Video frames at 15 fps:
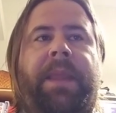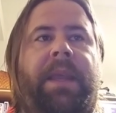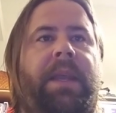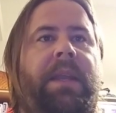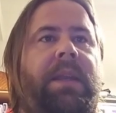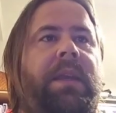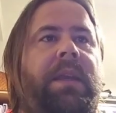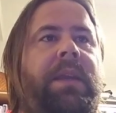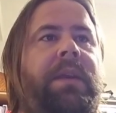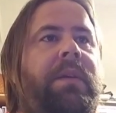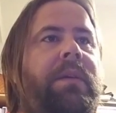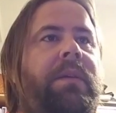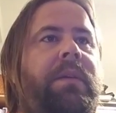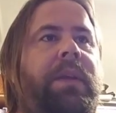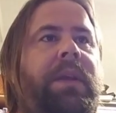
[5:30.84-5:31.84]
And
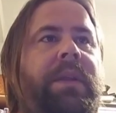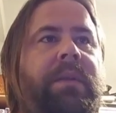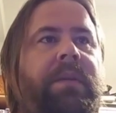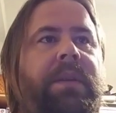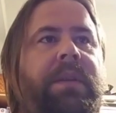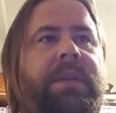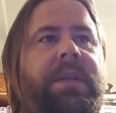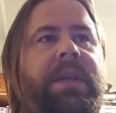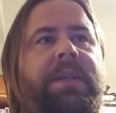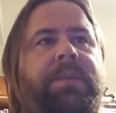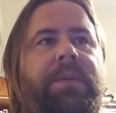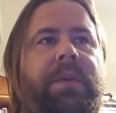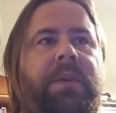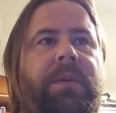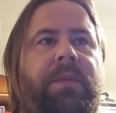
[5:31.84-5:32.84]
here in the
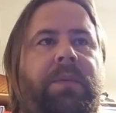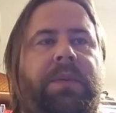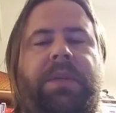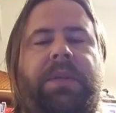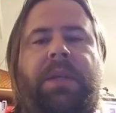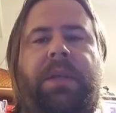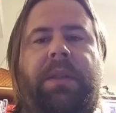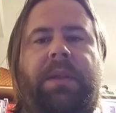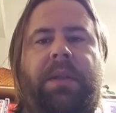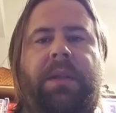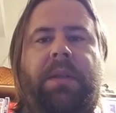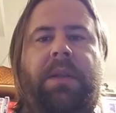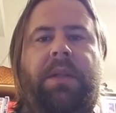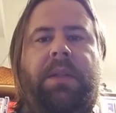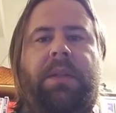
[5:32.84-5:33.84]
textbook, we're seeing
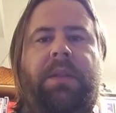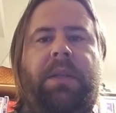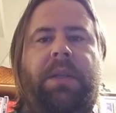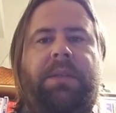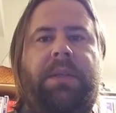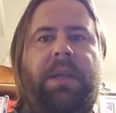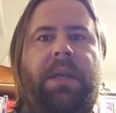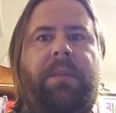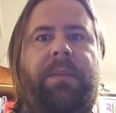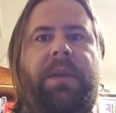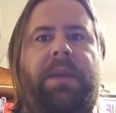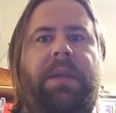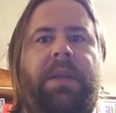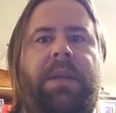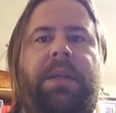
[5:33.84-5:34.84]
that it's got to be
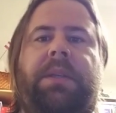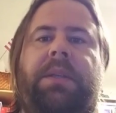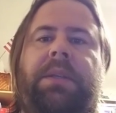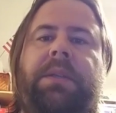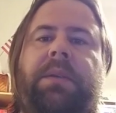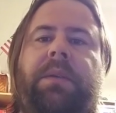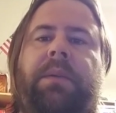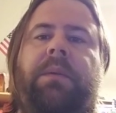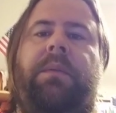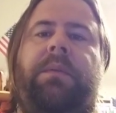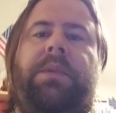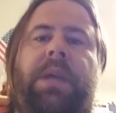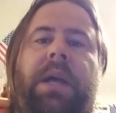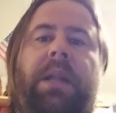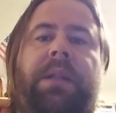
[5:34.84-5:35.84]
connected to
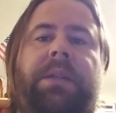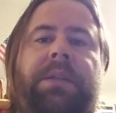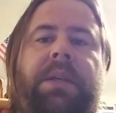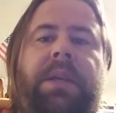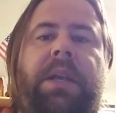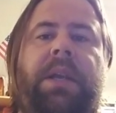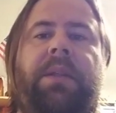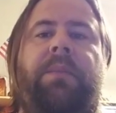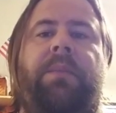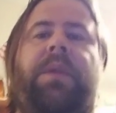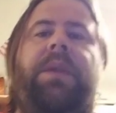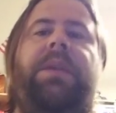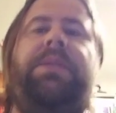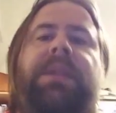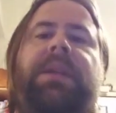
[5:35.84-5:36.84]
geology. And the
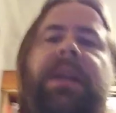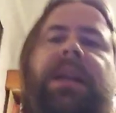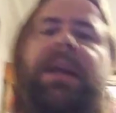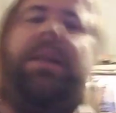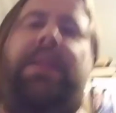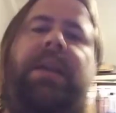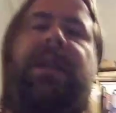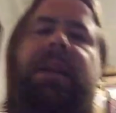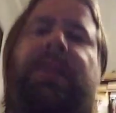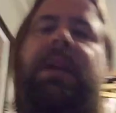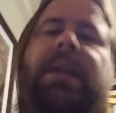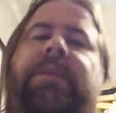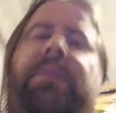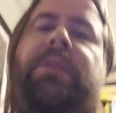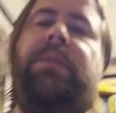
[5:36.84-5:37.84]
reason
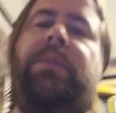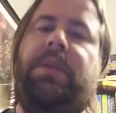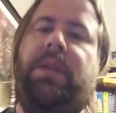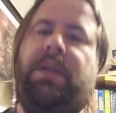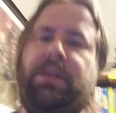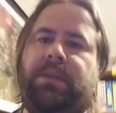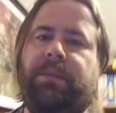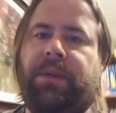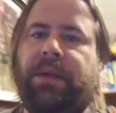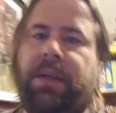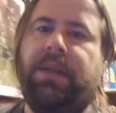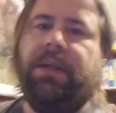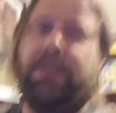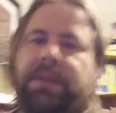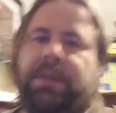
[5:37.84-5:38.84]
that evolution has to be
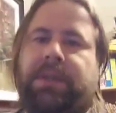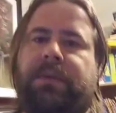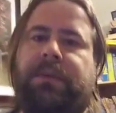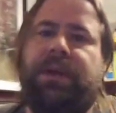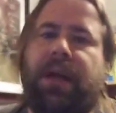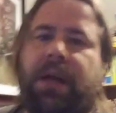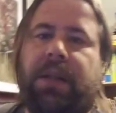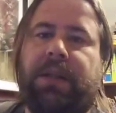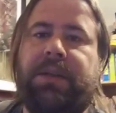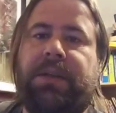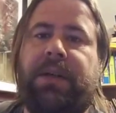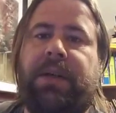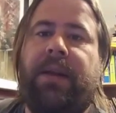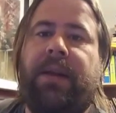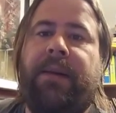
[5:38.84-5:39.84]
connected to
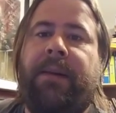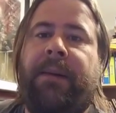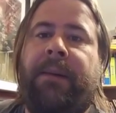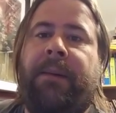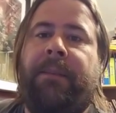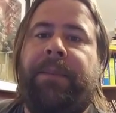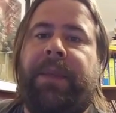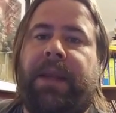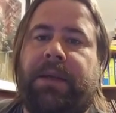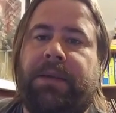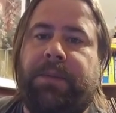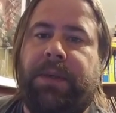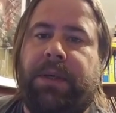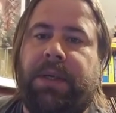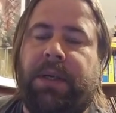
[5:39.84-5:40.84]
geology
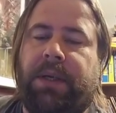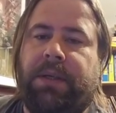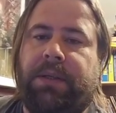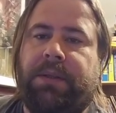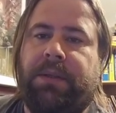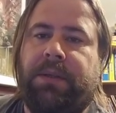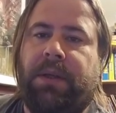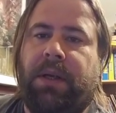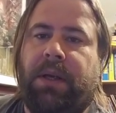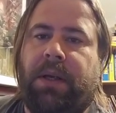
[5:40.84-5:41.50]
is because